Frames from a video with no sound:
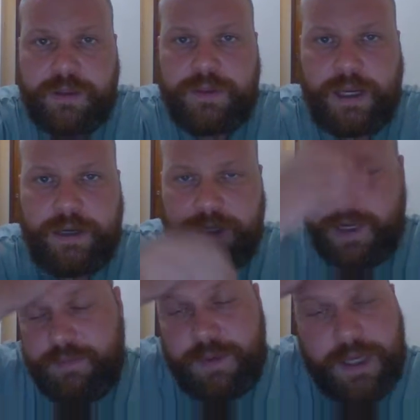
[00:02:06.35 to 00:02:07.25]
That
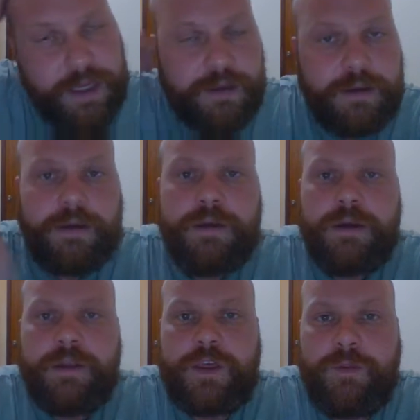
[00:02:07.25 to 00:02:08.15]
leads me
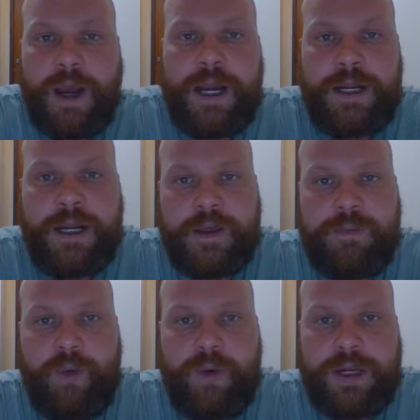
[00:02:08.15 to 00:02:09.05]
to my next
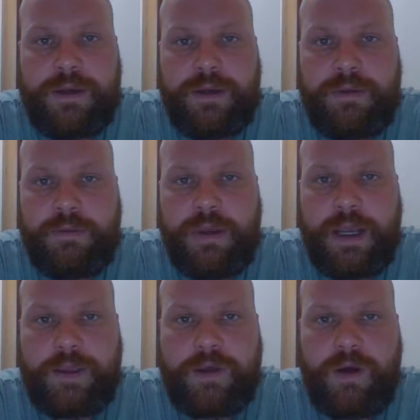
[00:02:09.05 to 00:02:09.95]
point.
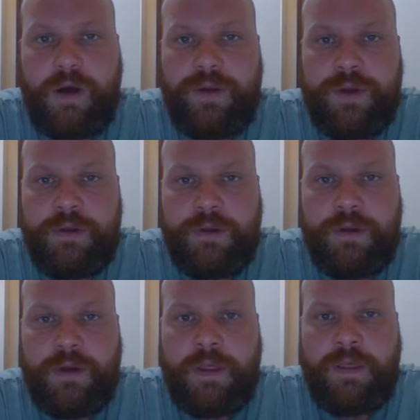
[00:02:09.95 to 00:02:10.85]
It's called
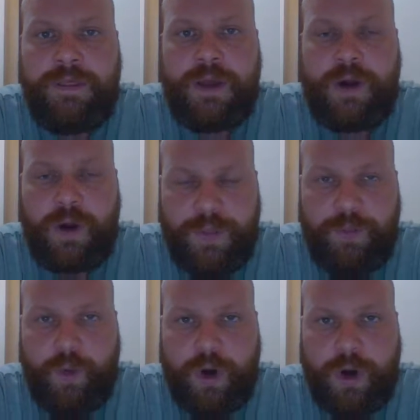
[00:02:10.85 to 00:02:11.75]
the
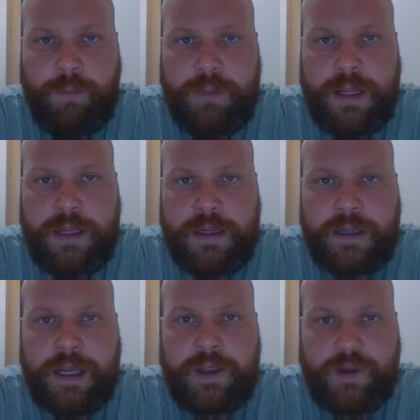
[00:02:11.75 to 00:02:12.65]

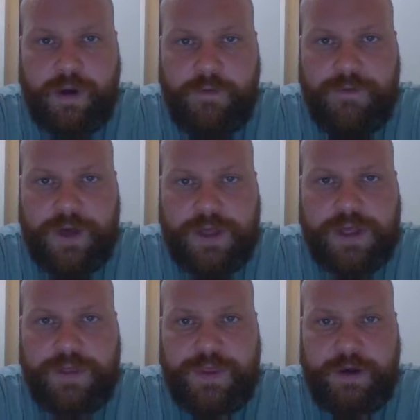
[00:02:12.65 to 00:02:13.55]

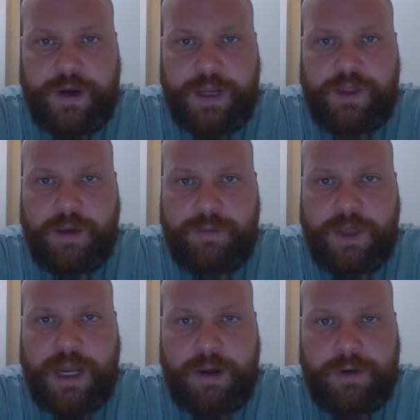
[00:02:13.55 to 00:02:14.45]
Earthworm-Starfish Theory,
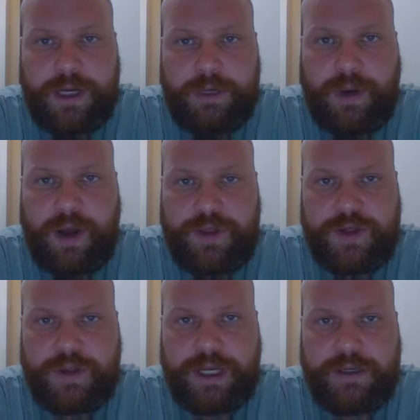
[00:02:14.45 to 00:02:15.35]
something I would like to
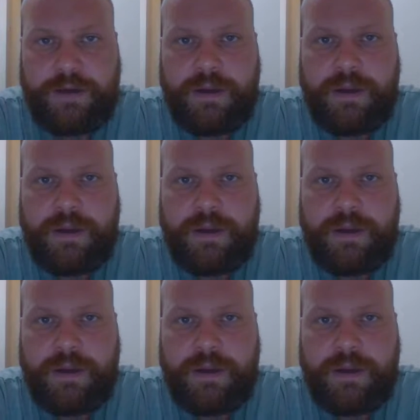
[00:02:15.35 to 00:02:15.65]
postulate.